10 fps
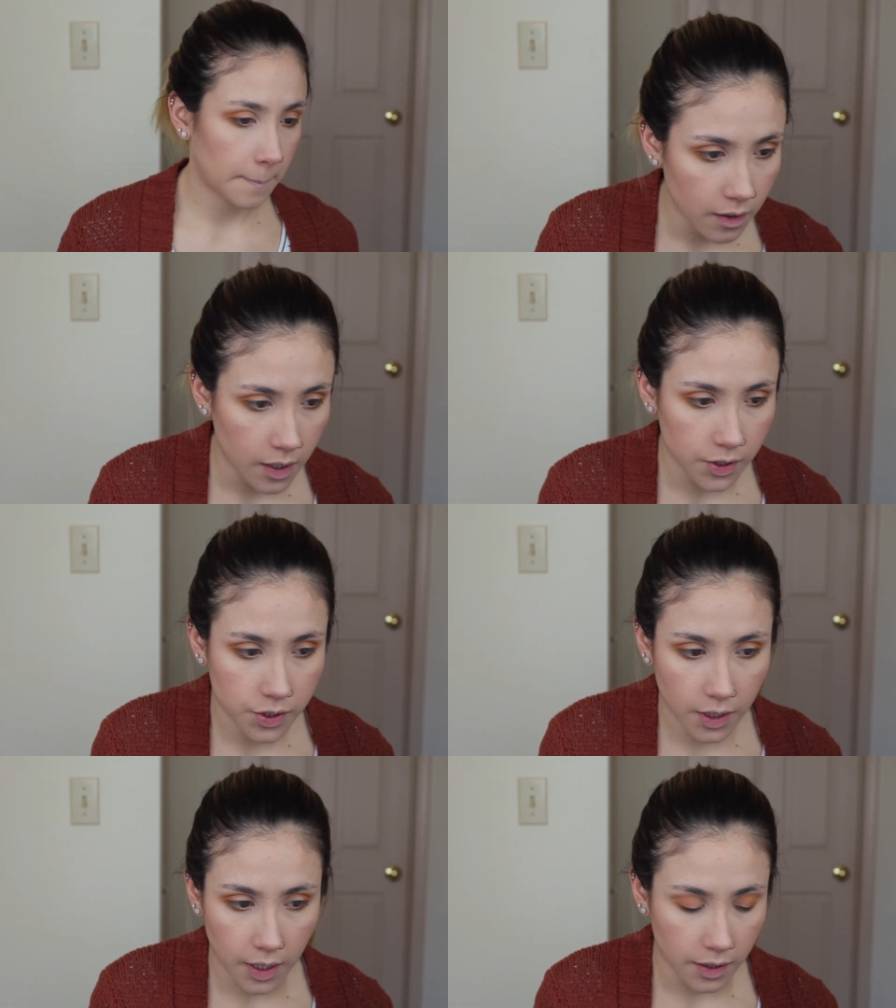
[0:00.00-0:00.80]
And
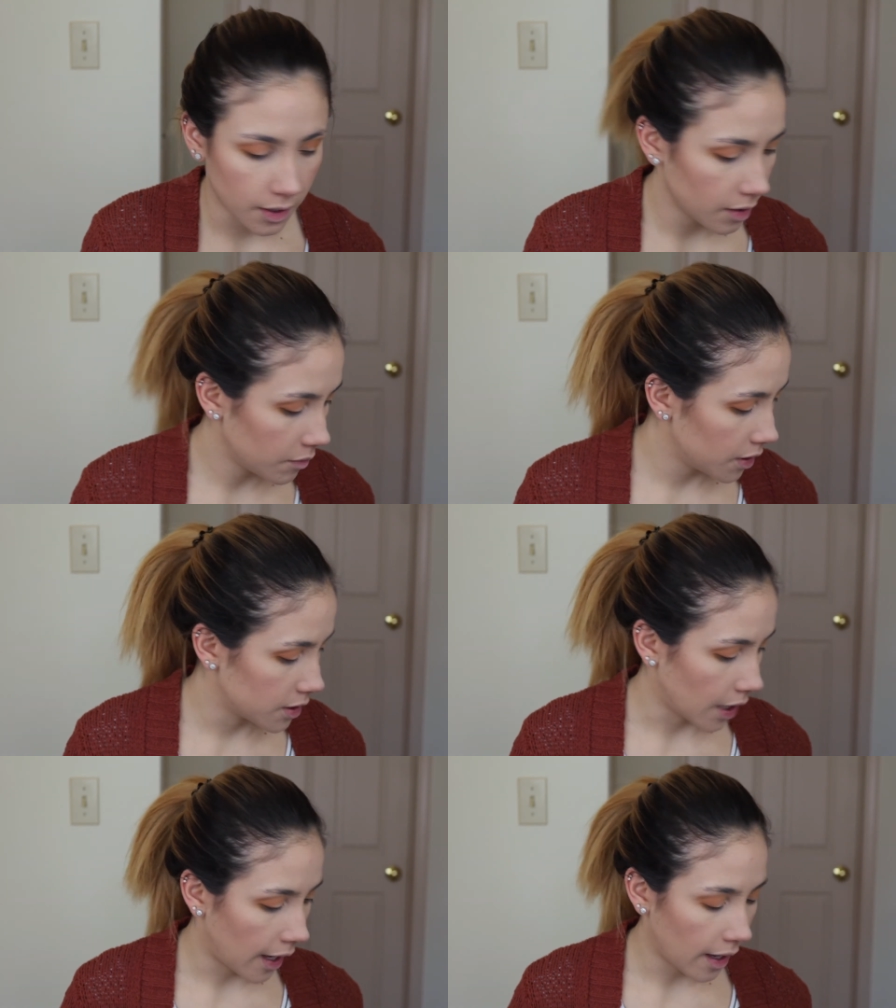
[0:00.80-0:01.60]
actually, I think I'm gonna
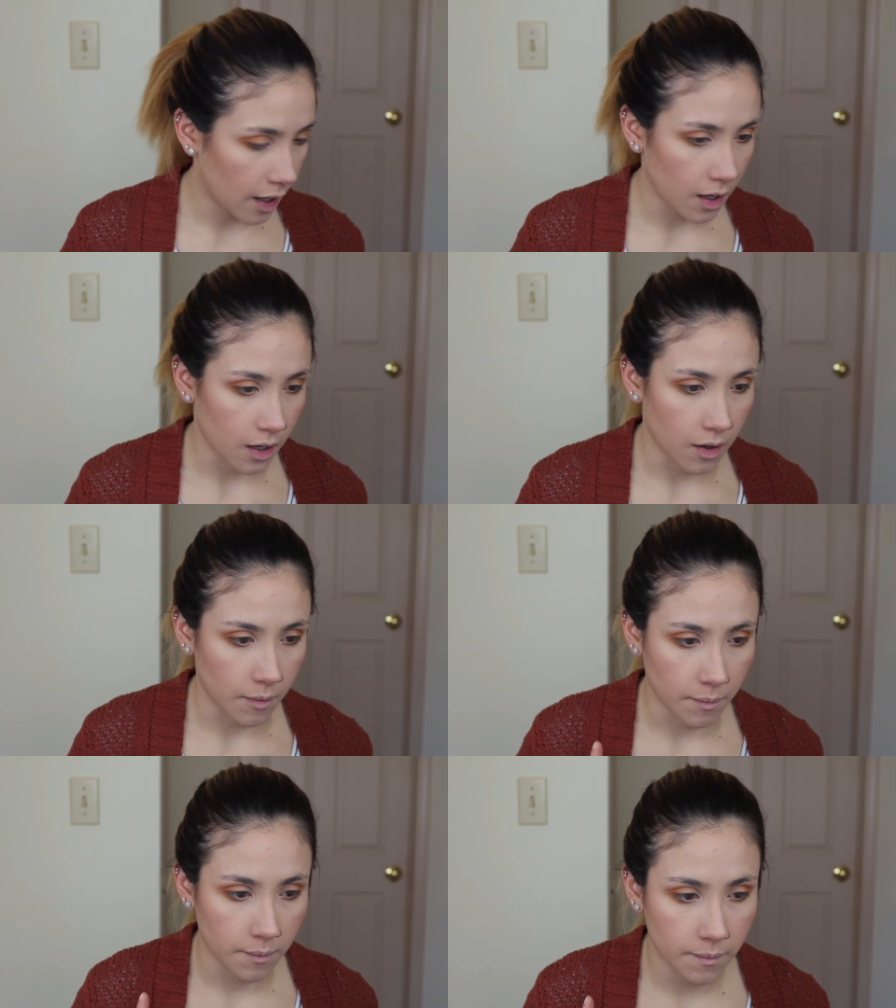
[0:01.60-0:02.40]
take
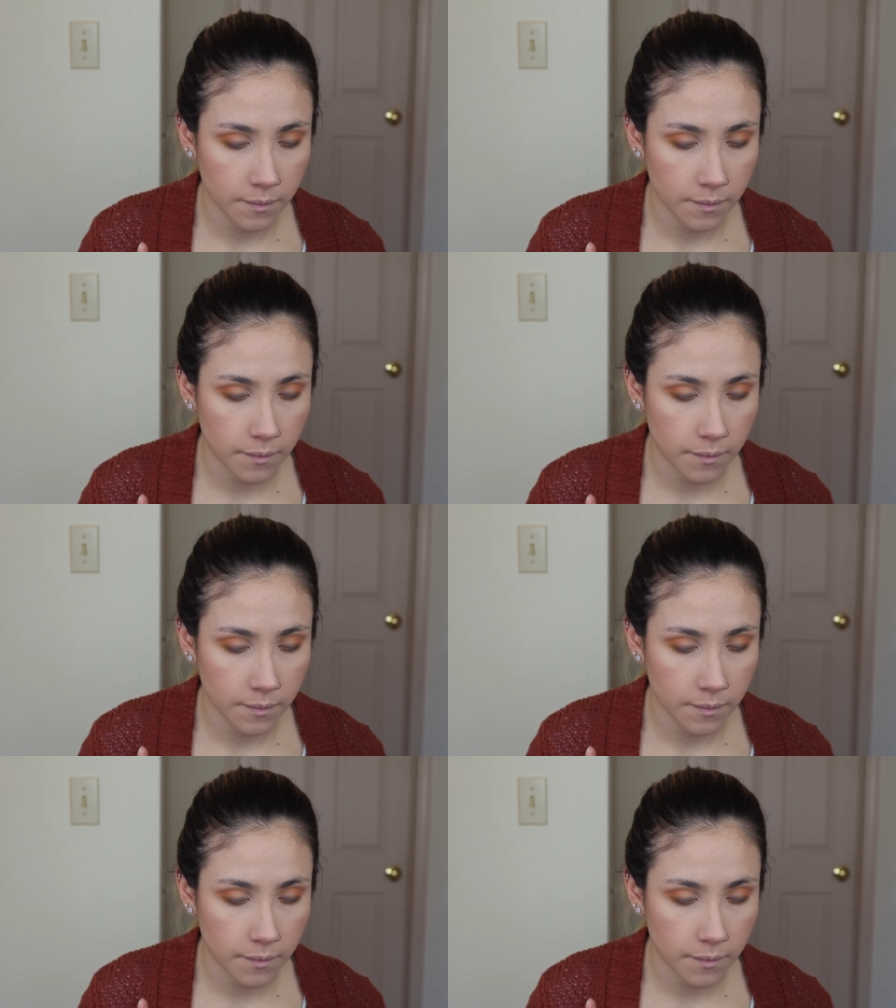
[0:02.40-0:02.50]
um,